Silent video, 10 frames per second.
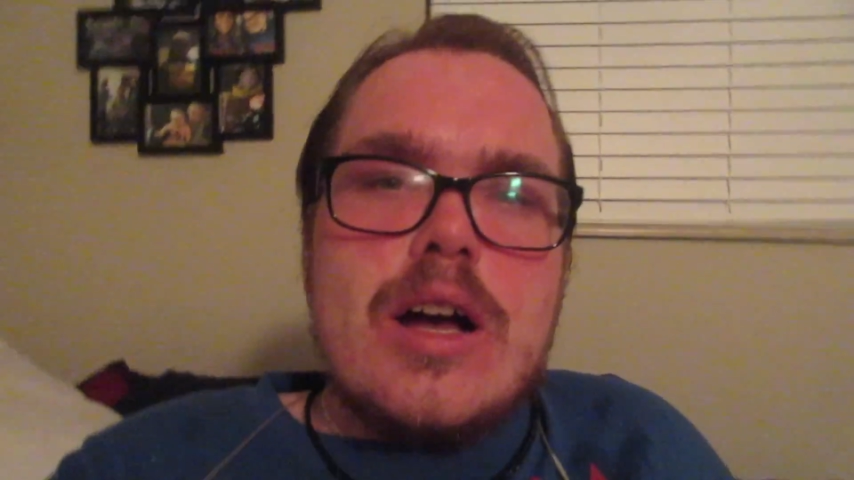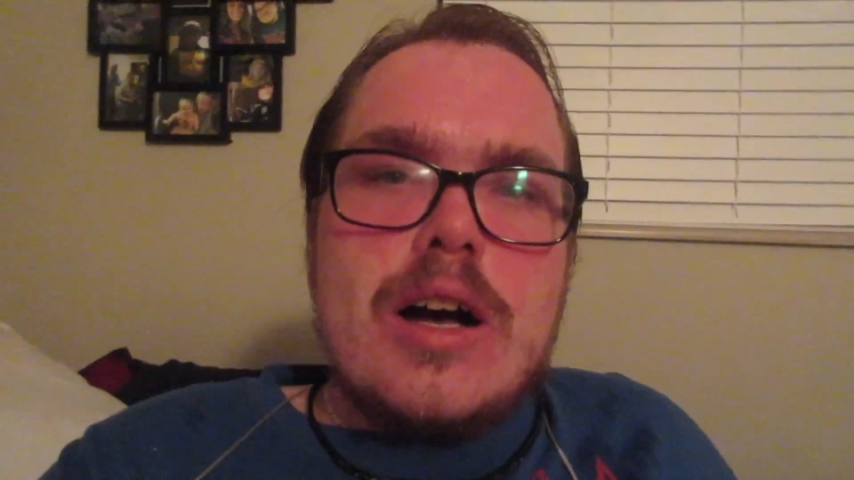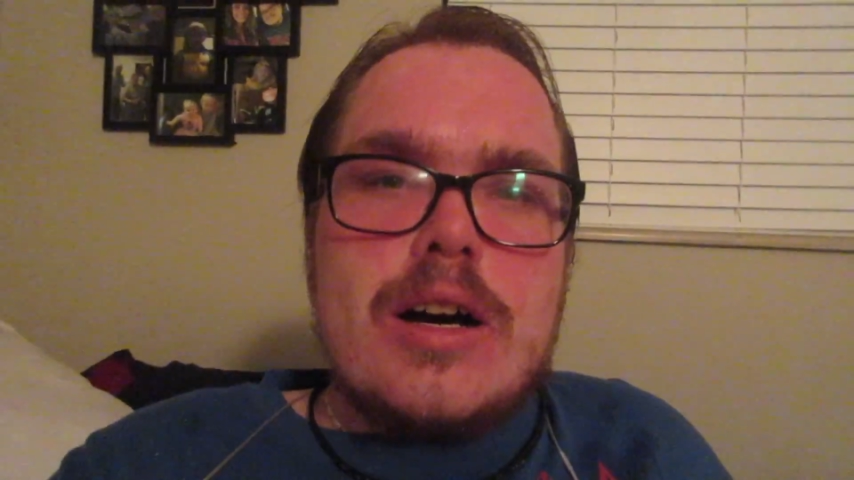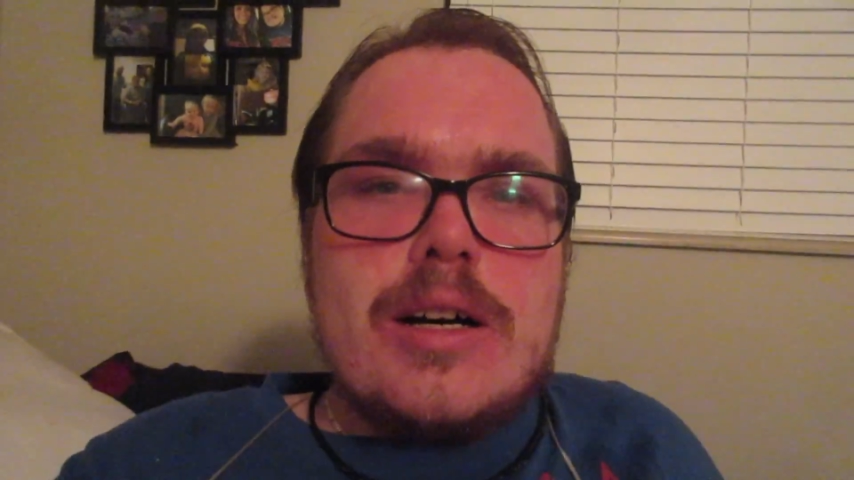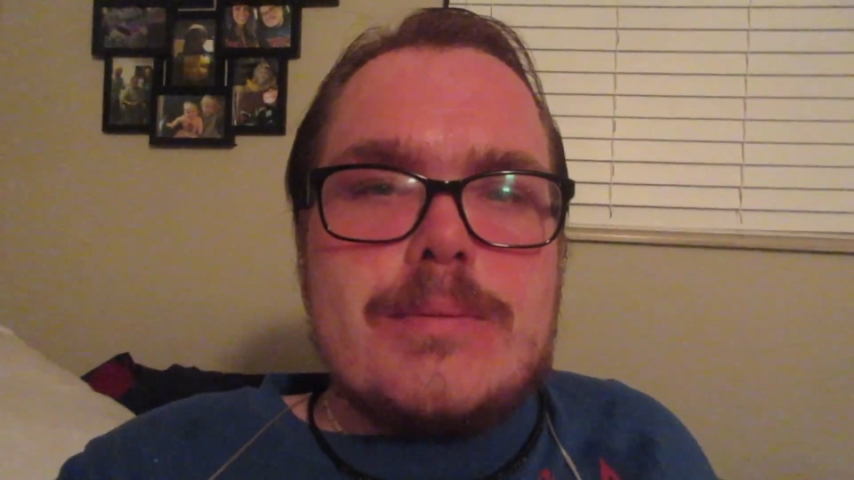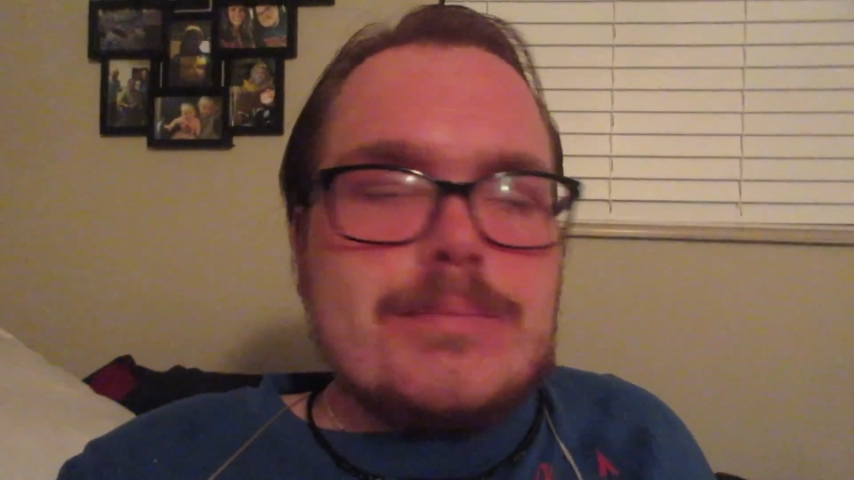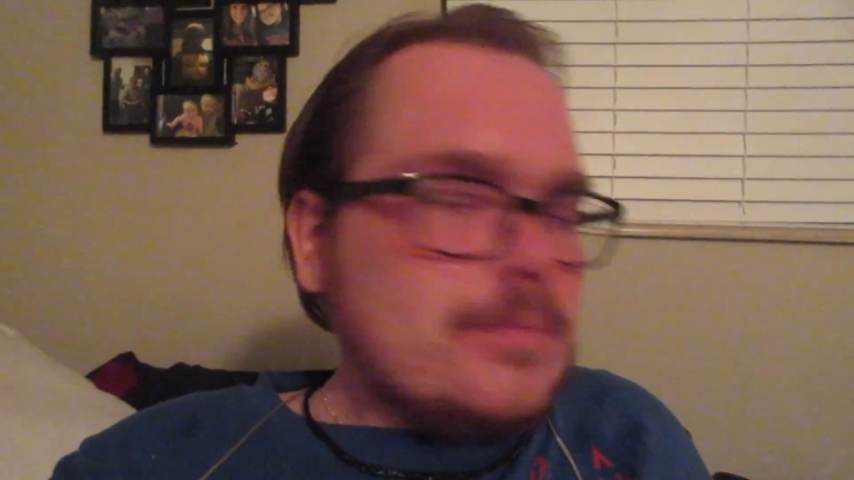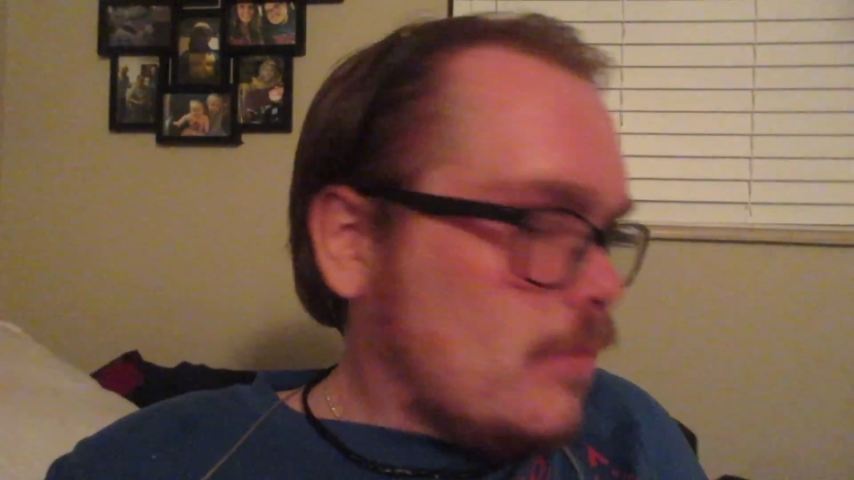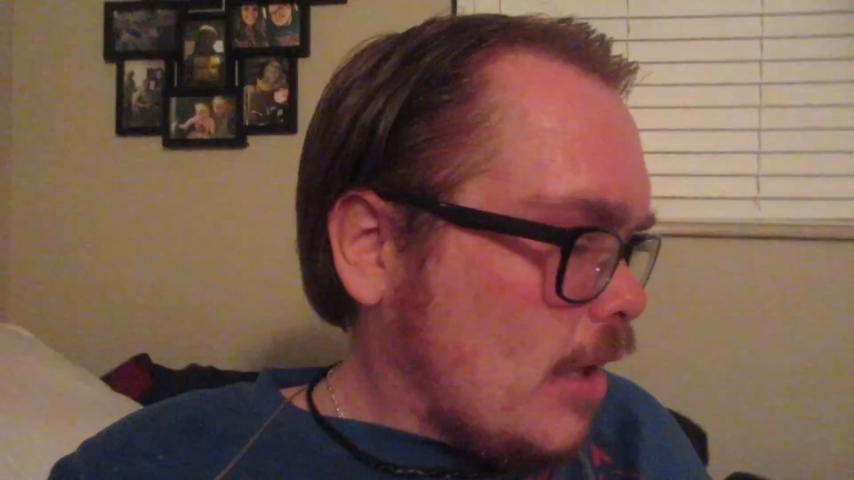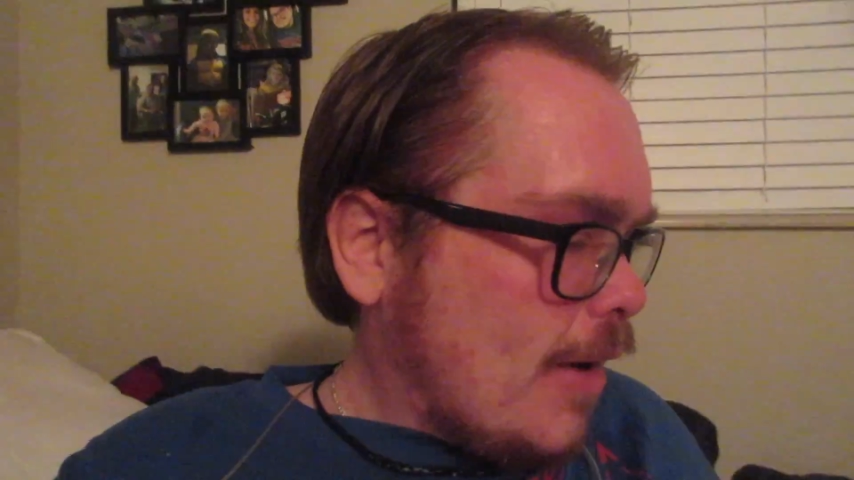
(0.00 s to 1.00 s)
Um,
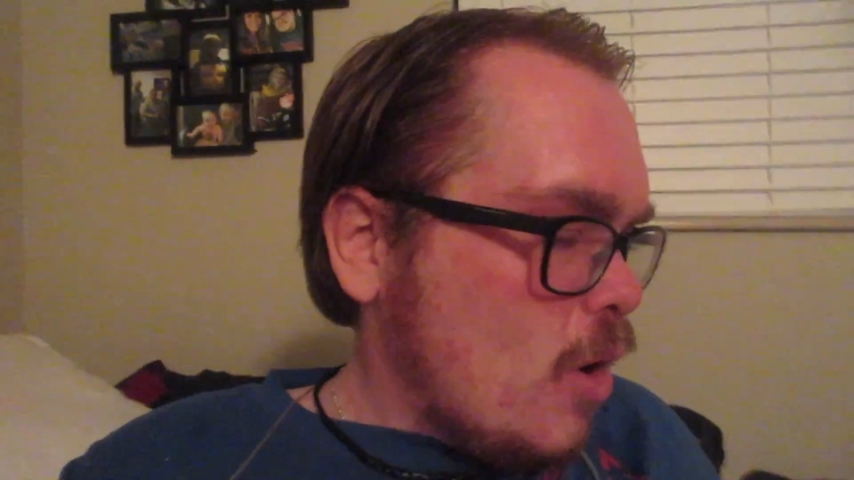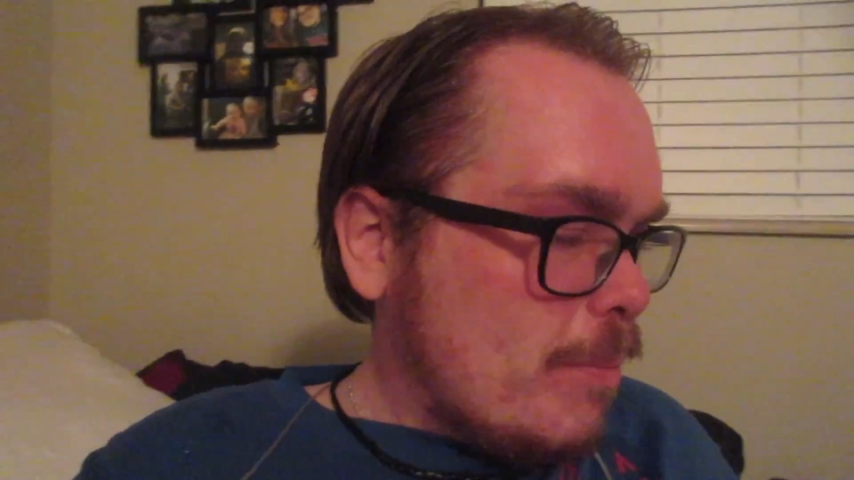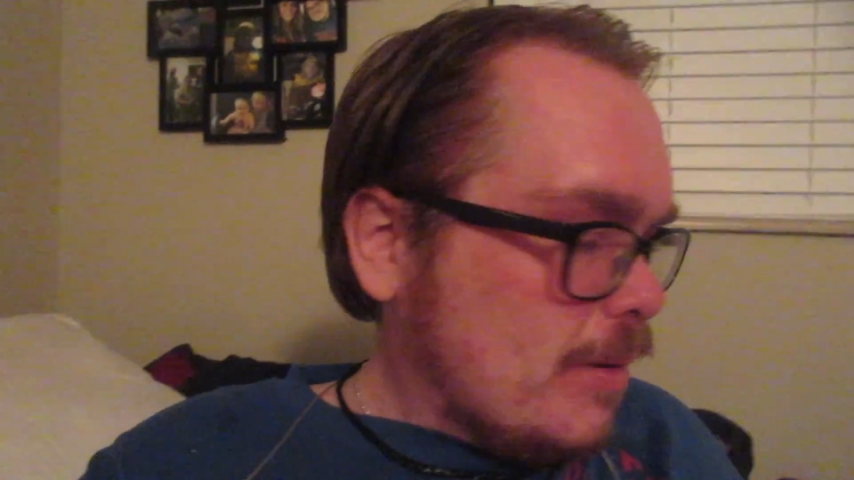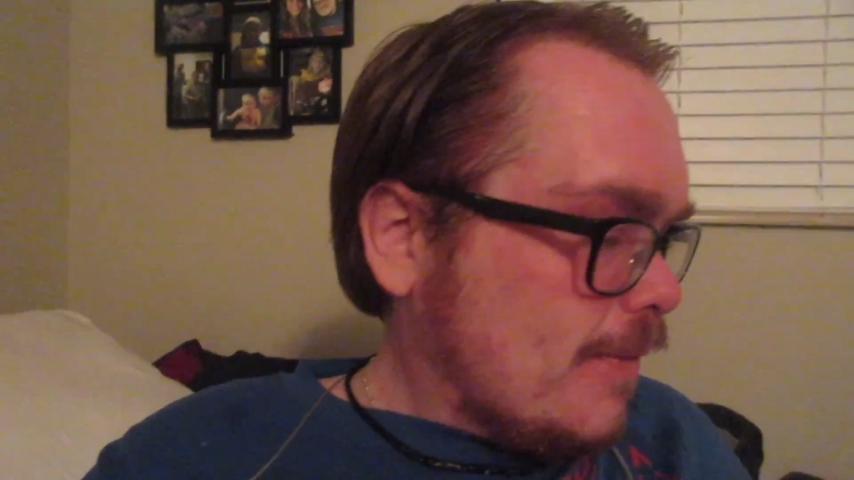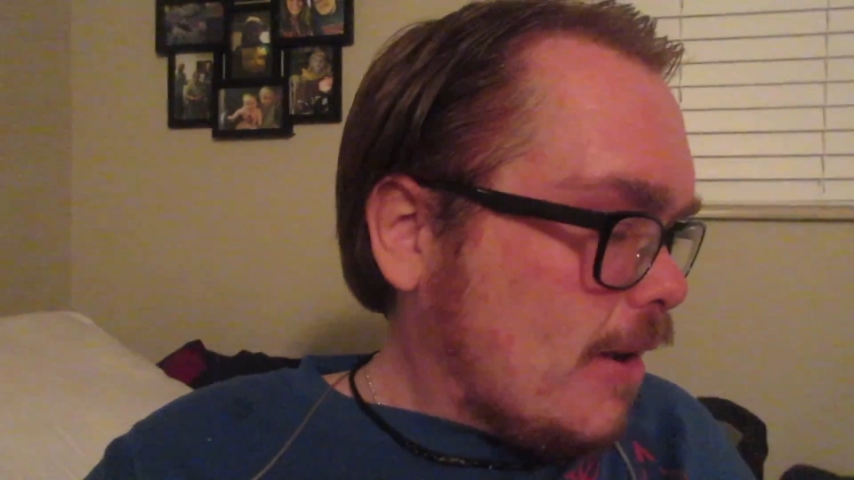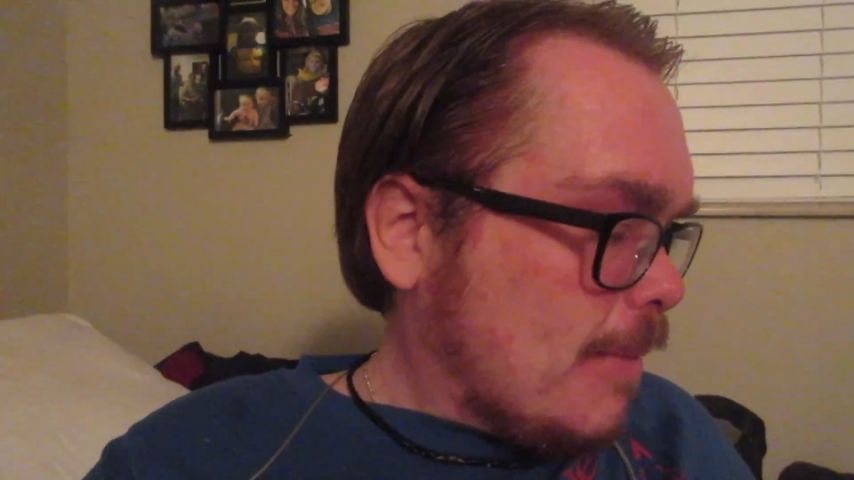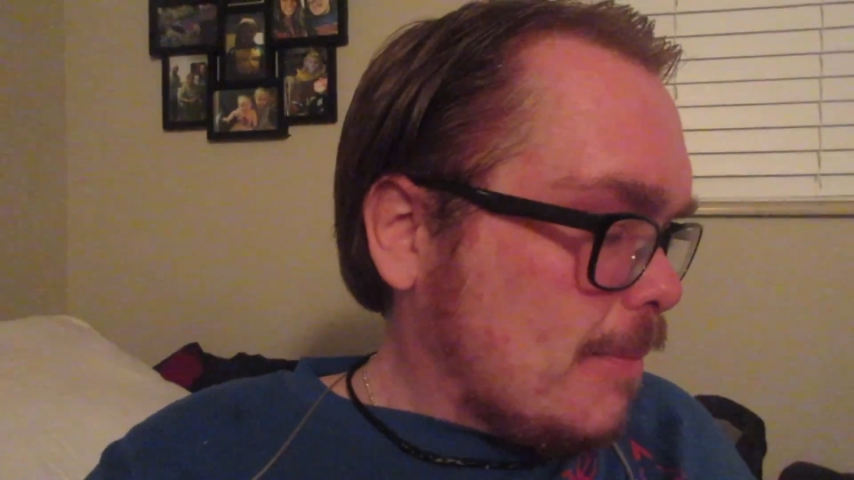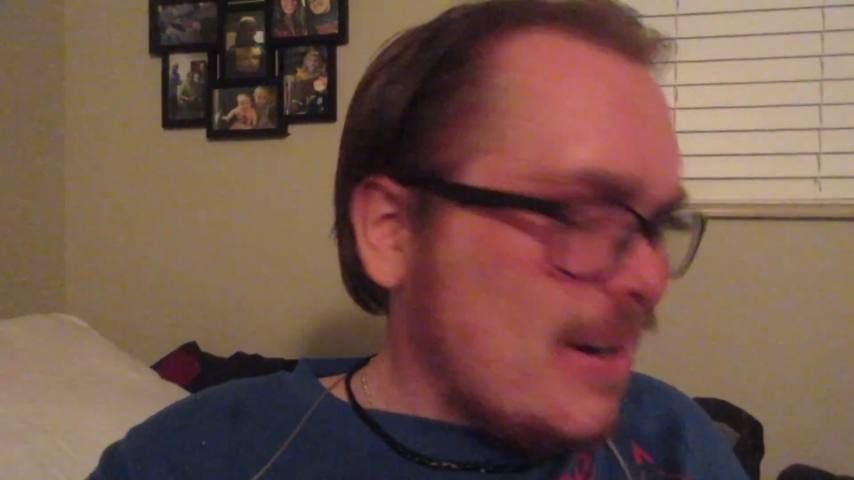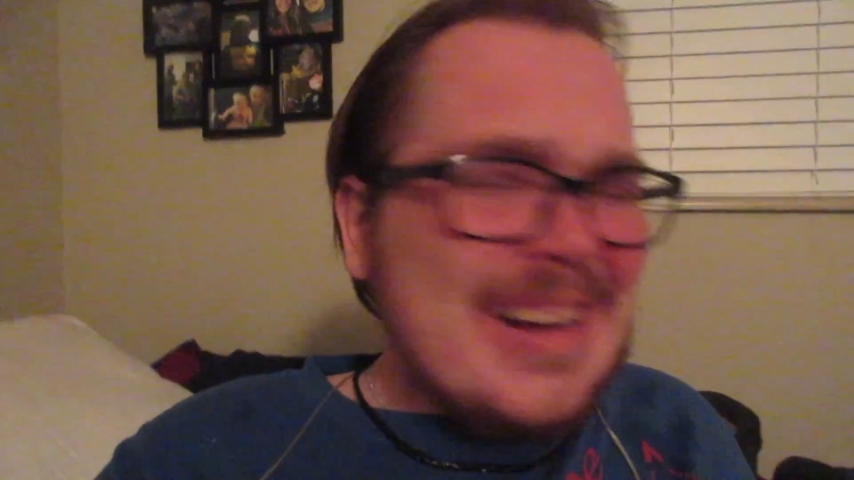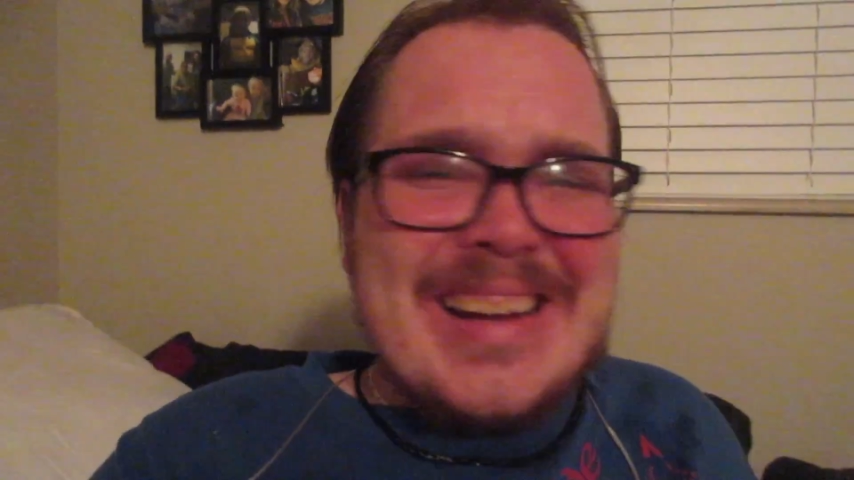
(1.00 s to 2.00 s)
I hope if I remember.